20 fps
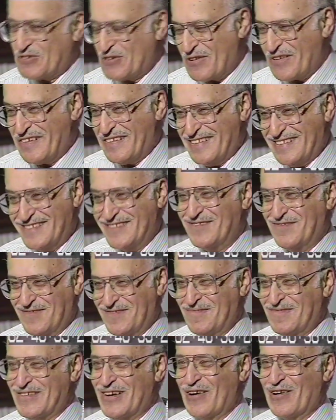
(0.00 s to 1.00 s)
You
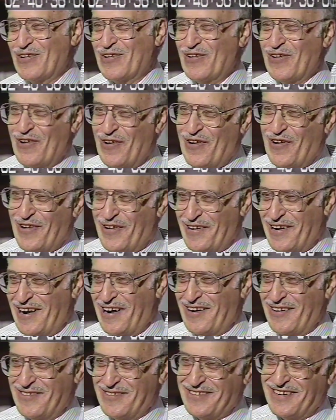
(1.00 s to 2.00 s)
don't go
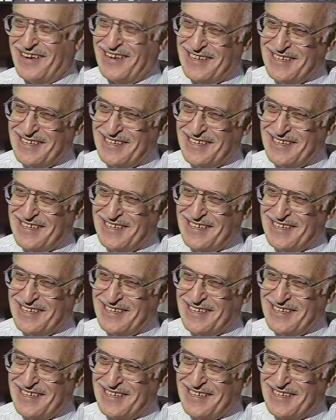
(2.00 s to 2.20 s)
around